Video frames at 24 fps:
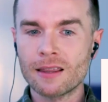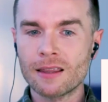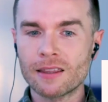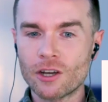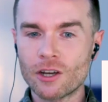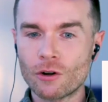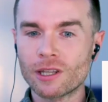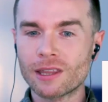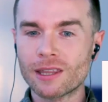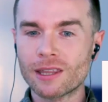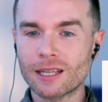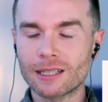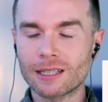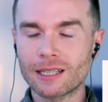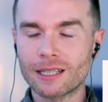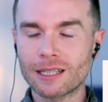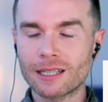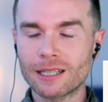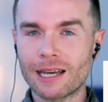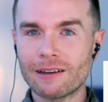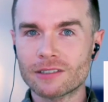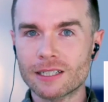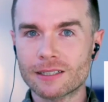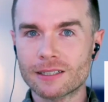the only thing
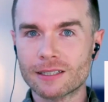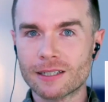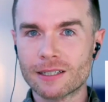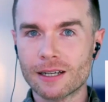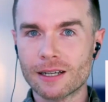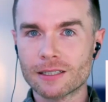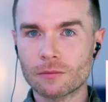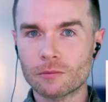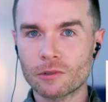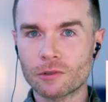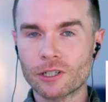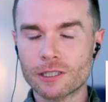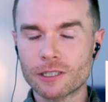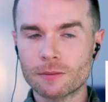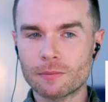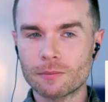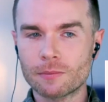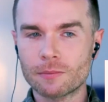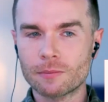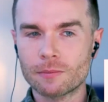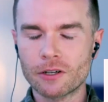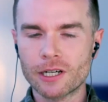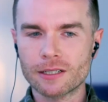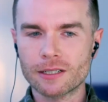left is customer
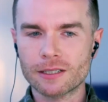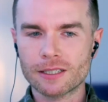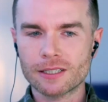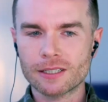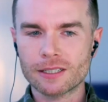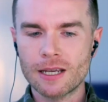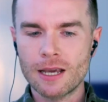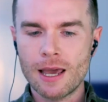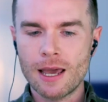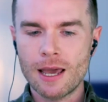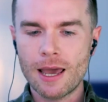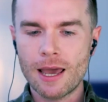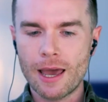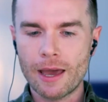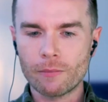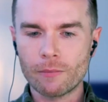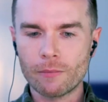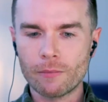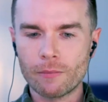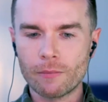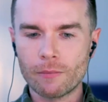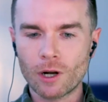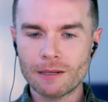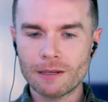experience. And
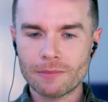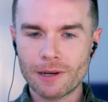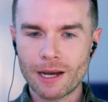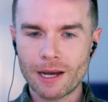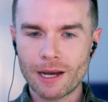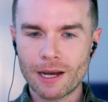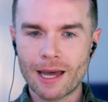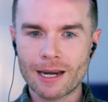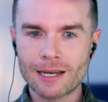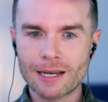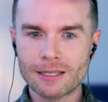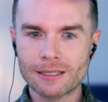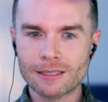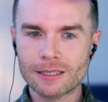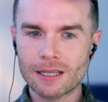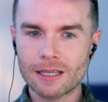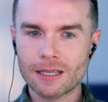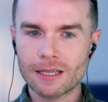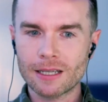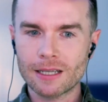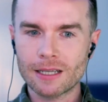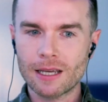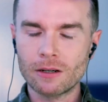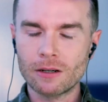what I mean by that is,
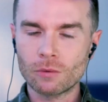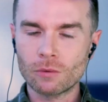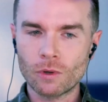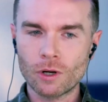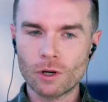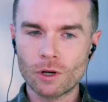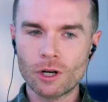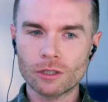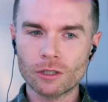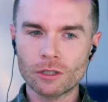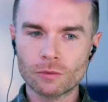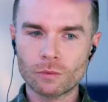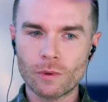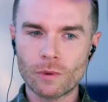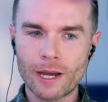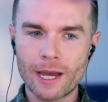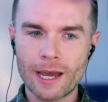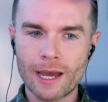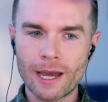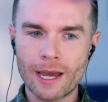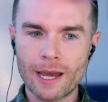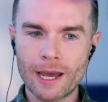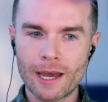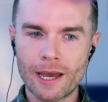in a world
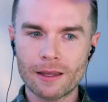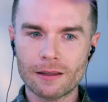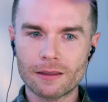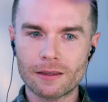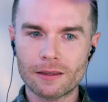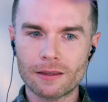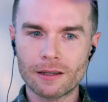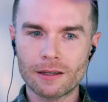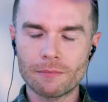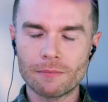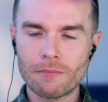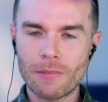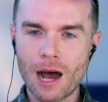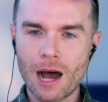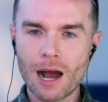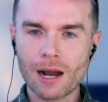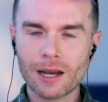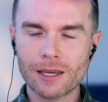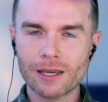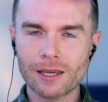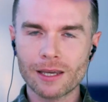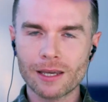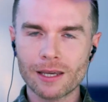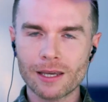where the
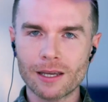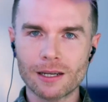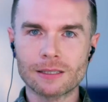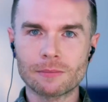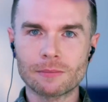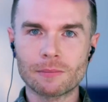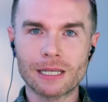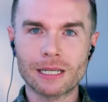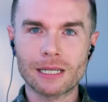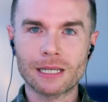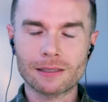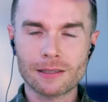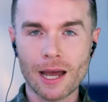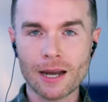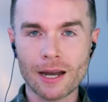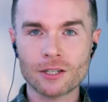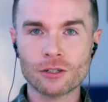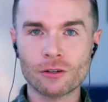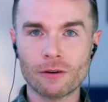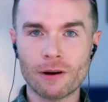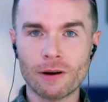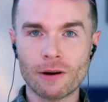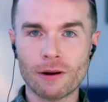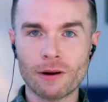market is being
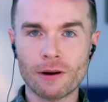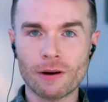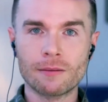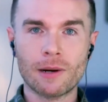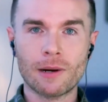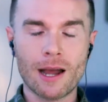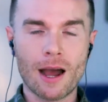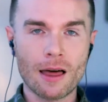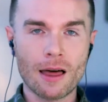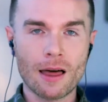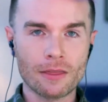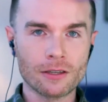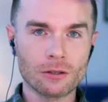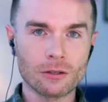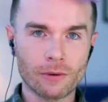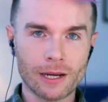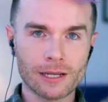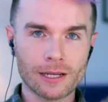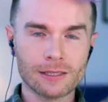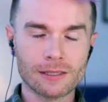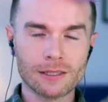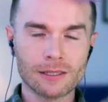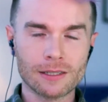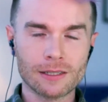saturated by other
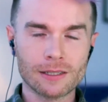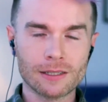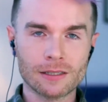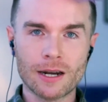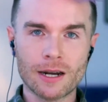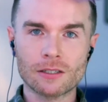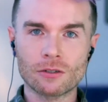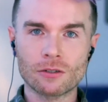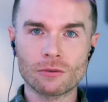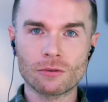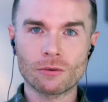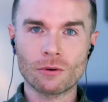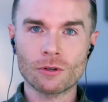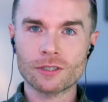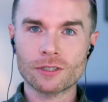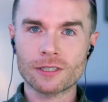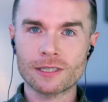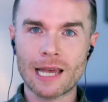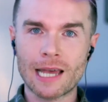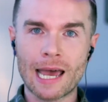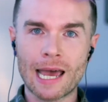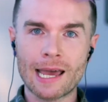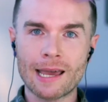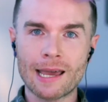UX designers who all
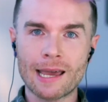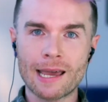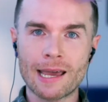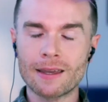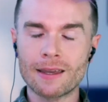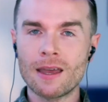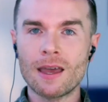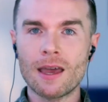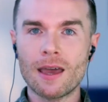say,